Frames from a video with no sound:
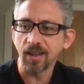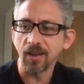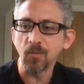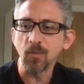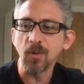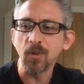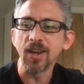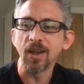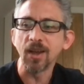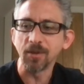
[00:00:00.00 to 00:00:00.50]

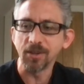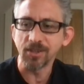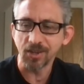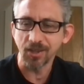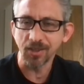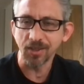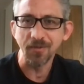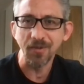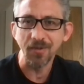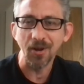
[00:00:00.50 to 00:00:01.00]
We know each
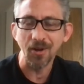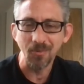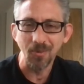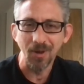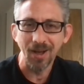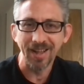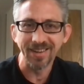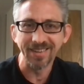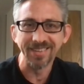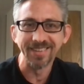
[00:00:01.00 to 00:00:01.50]
other very
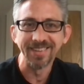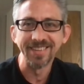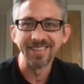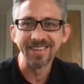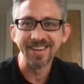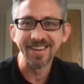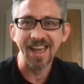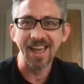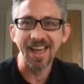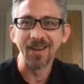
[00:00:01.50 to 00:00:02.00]
well
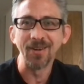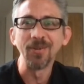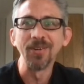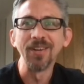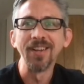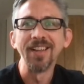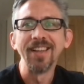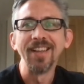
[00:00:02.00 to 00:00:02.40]
now,